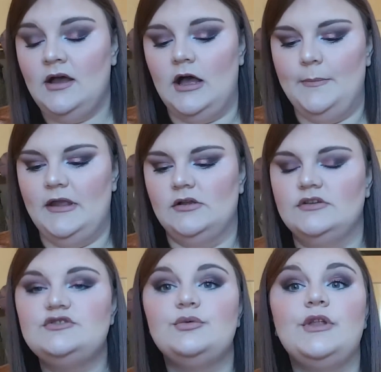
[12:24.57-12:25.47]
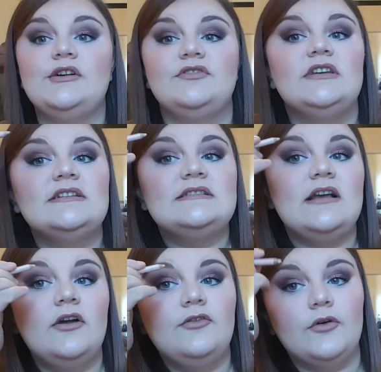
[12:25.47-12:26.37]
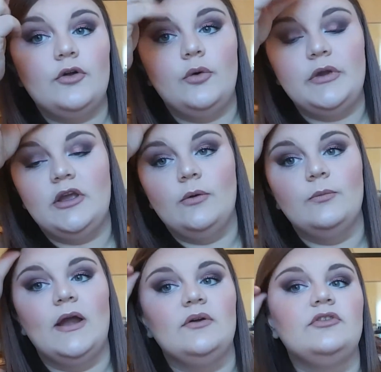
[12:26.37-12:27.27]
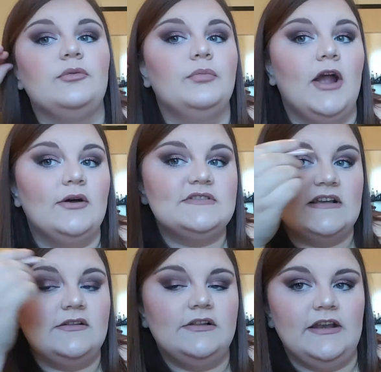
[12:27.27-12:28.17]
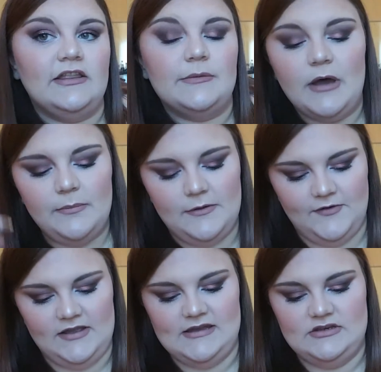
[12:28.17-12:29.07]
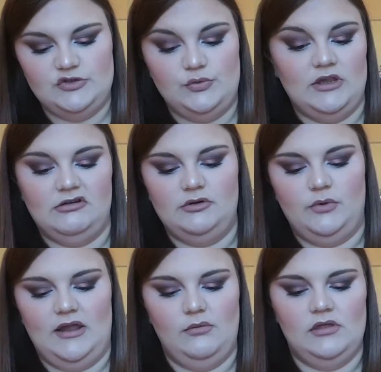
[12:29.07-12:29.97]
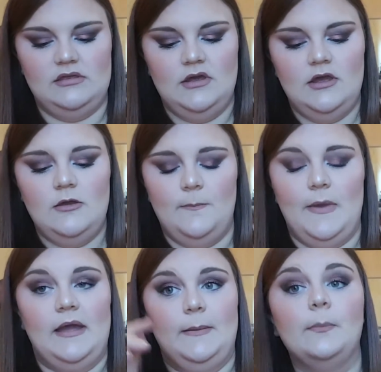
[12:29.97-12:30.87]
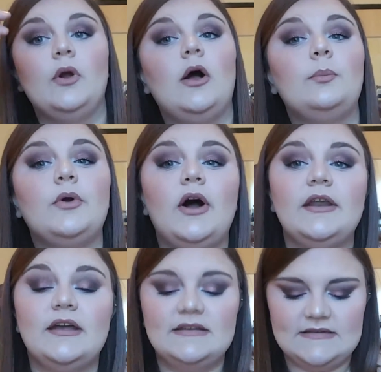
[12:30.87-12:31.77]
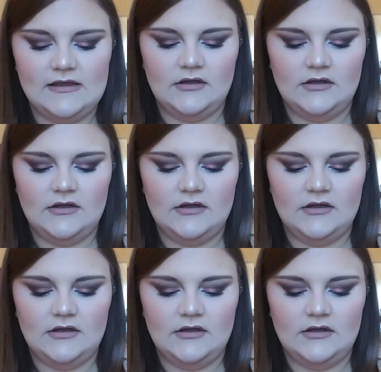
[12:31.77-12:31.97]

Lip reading: I also love this for going around the brows and cleaning them up if I get too carried away with my brow product.